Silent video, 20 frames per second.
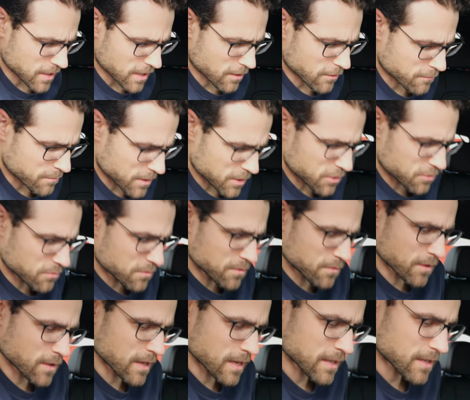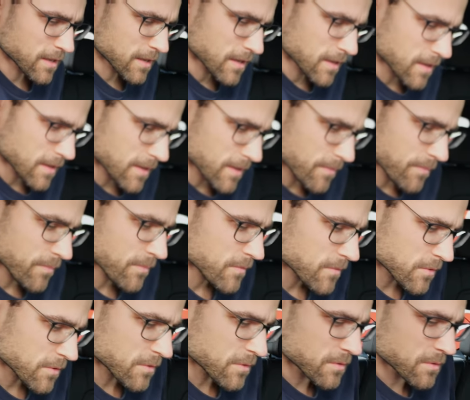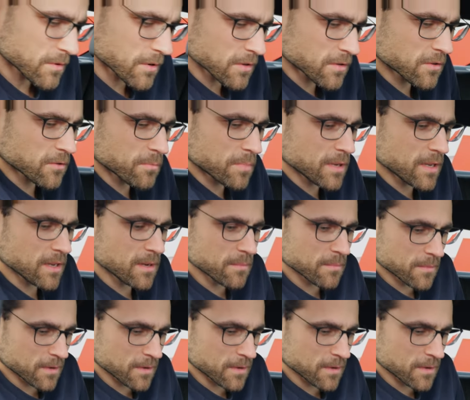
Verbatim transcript: take off my shoes for that, just to be